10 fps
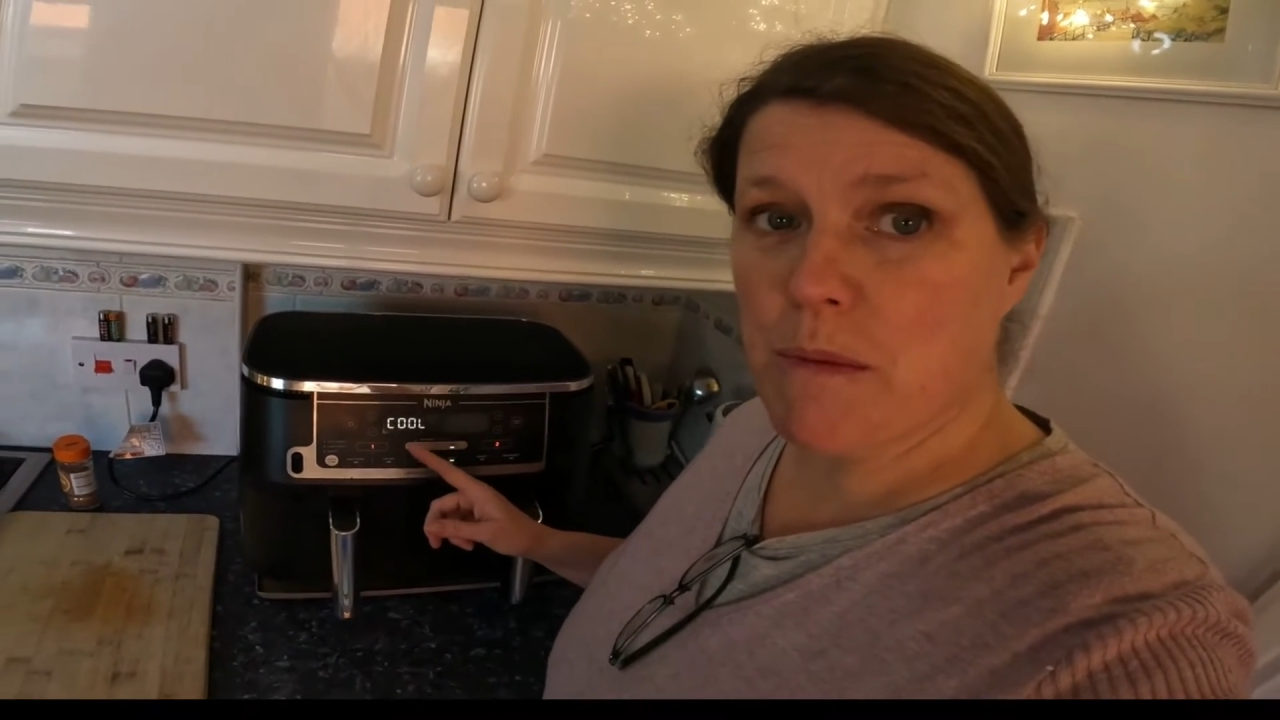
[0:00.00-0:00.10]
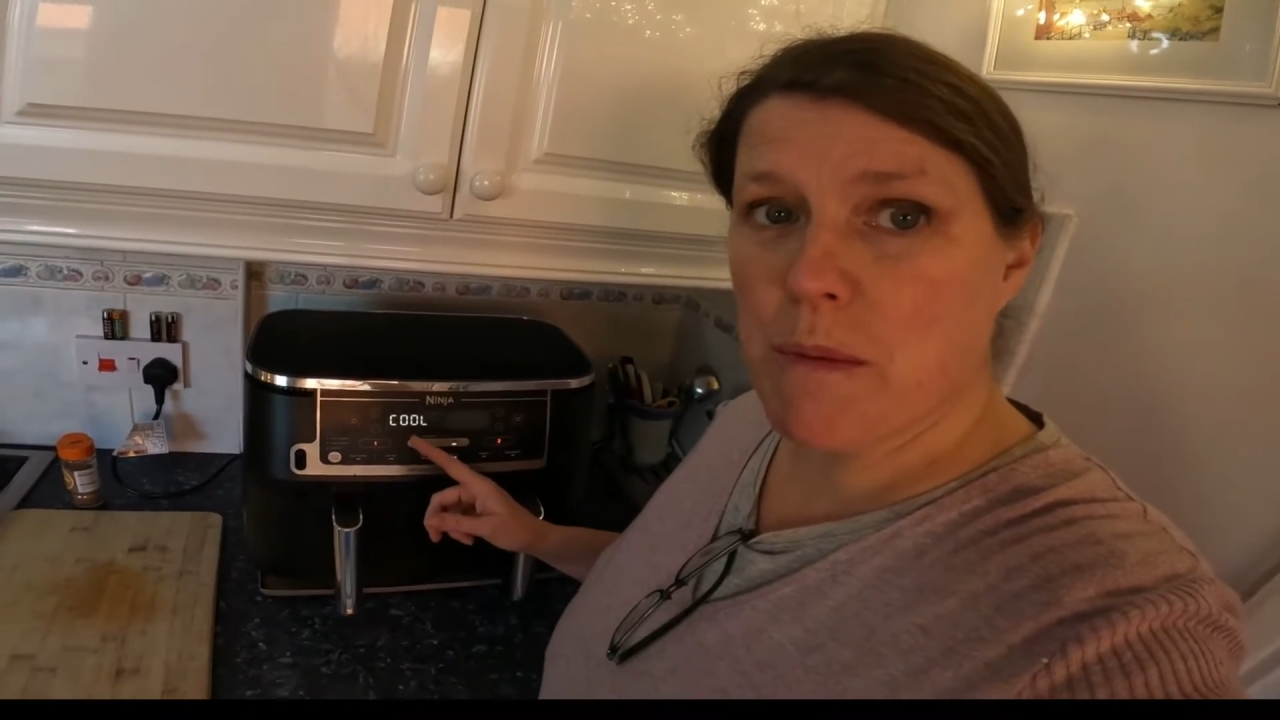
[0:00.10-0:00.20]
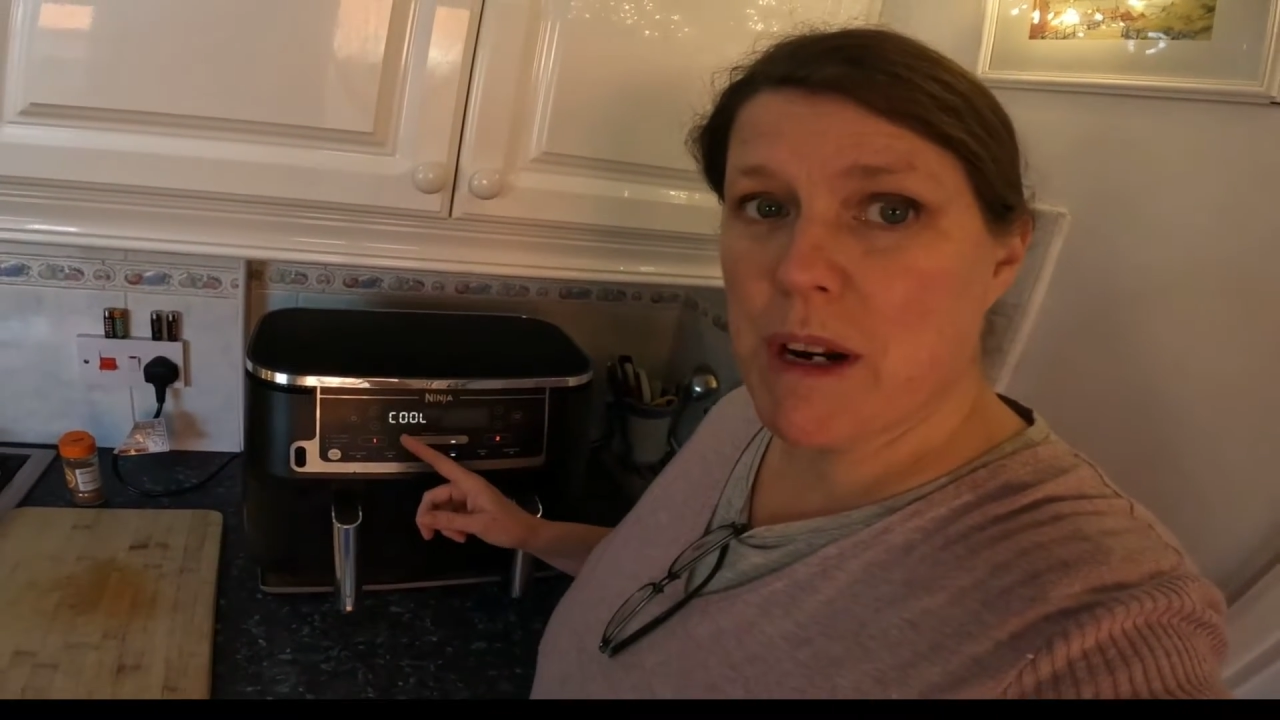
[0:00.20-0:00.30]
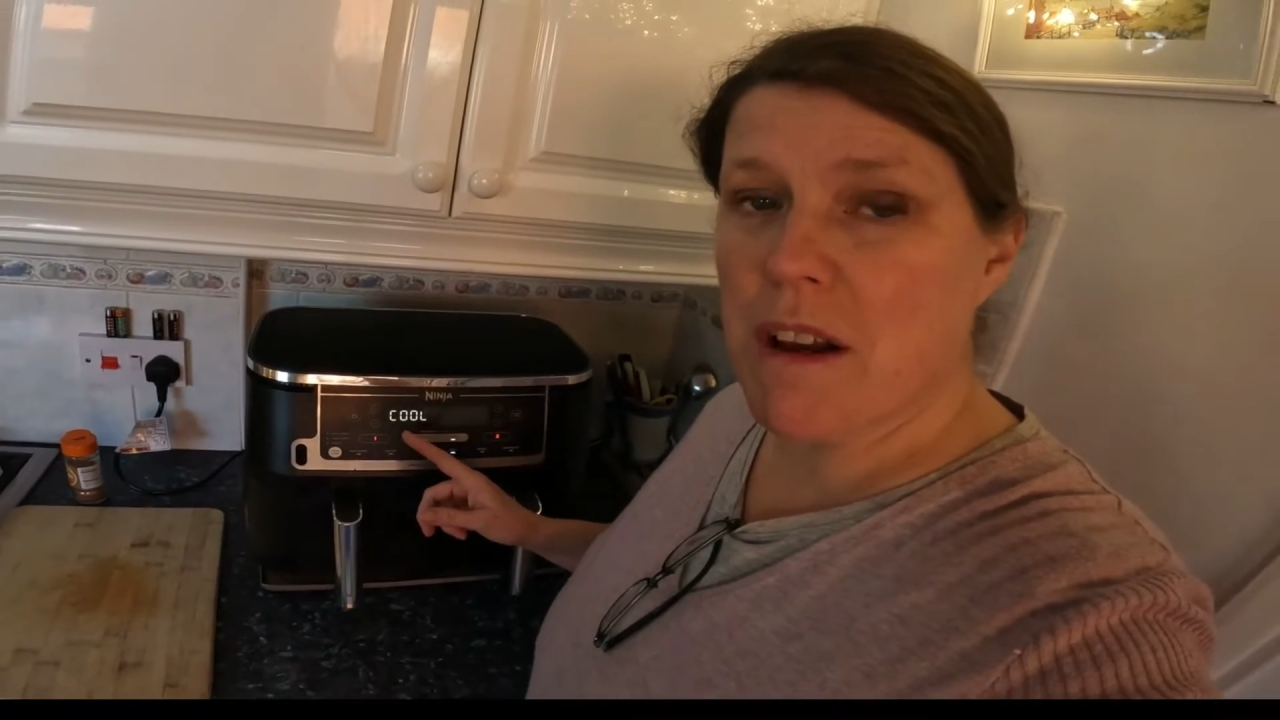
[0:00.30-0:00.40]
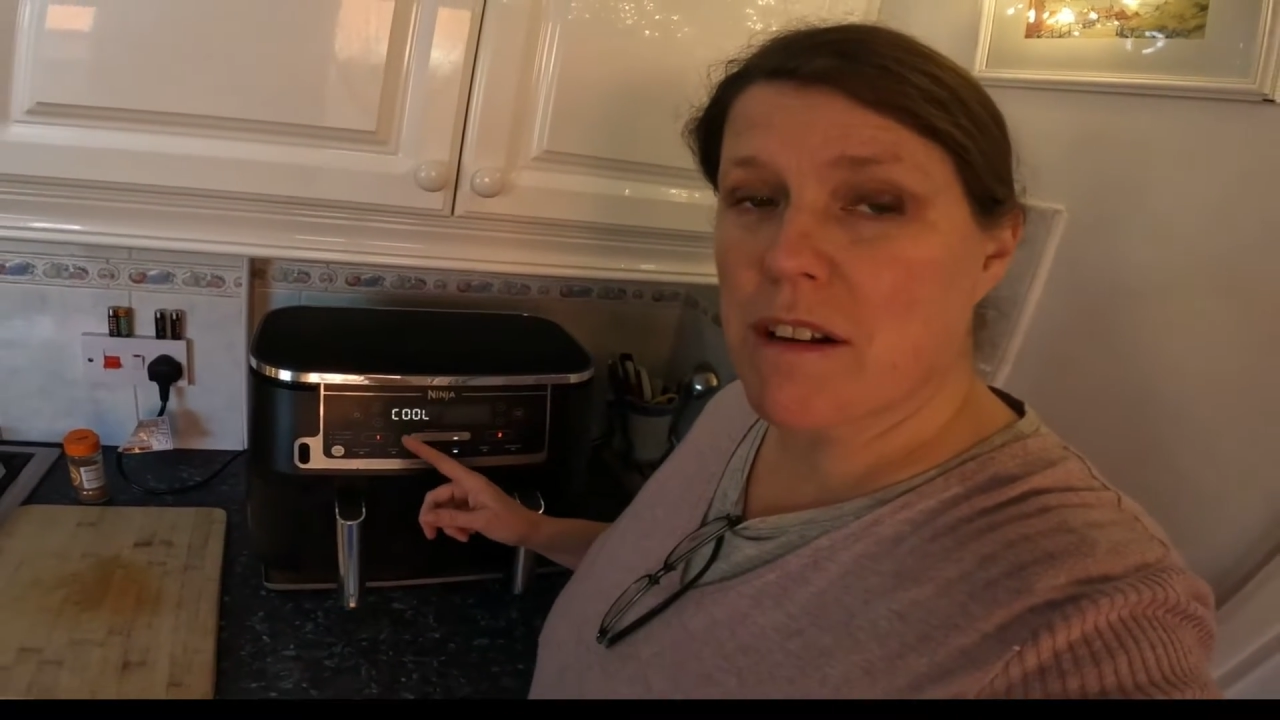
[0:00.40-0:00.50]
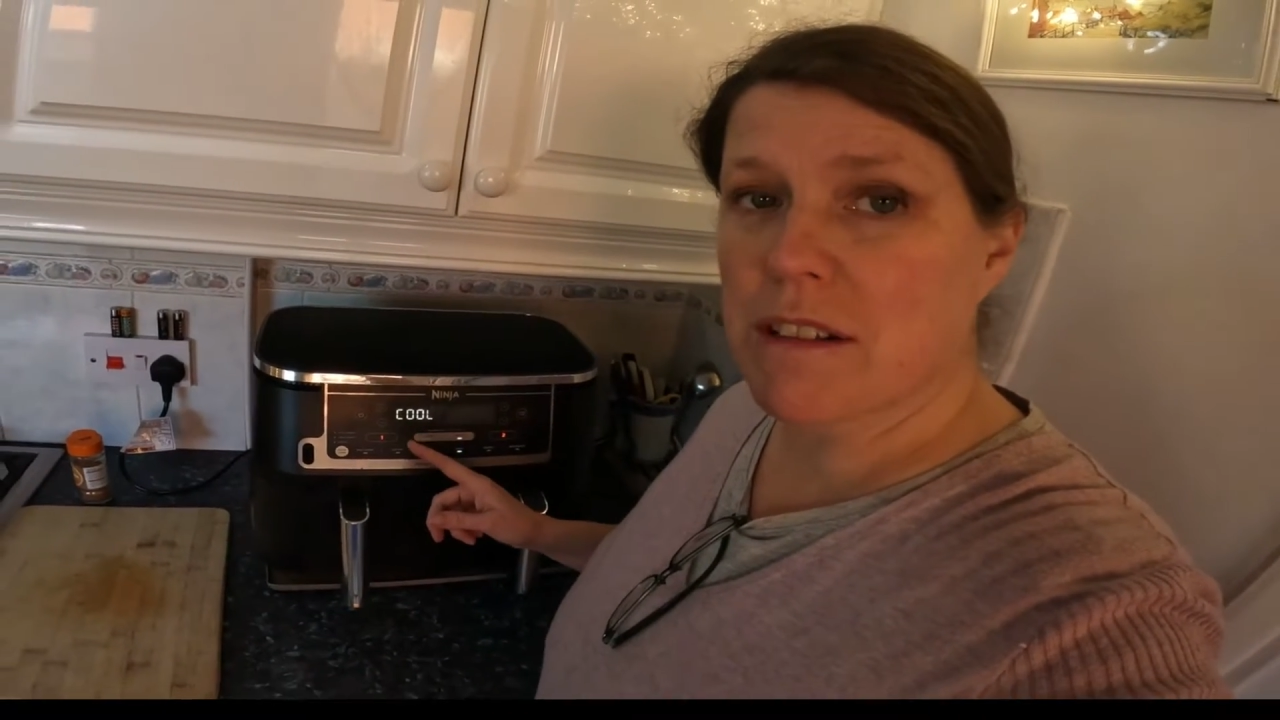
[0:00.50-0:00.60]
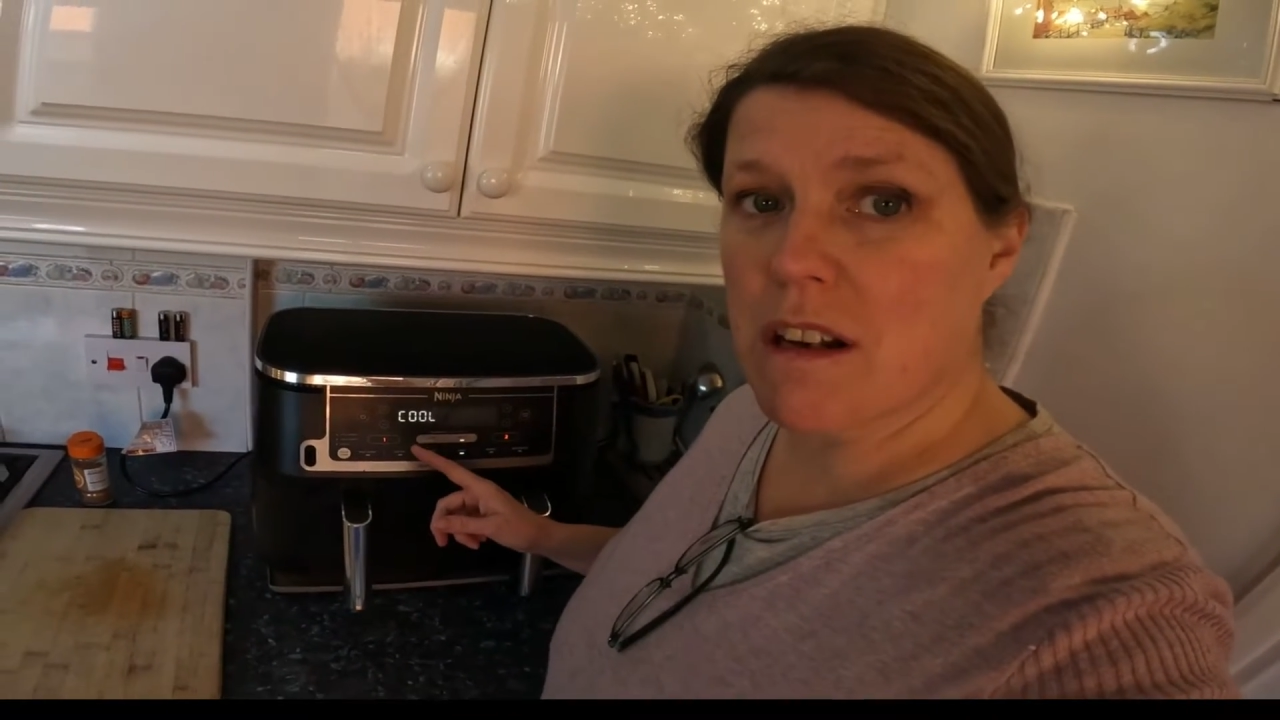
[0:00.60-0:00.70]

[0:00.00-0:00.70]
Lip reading: when I asked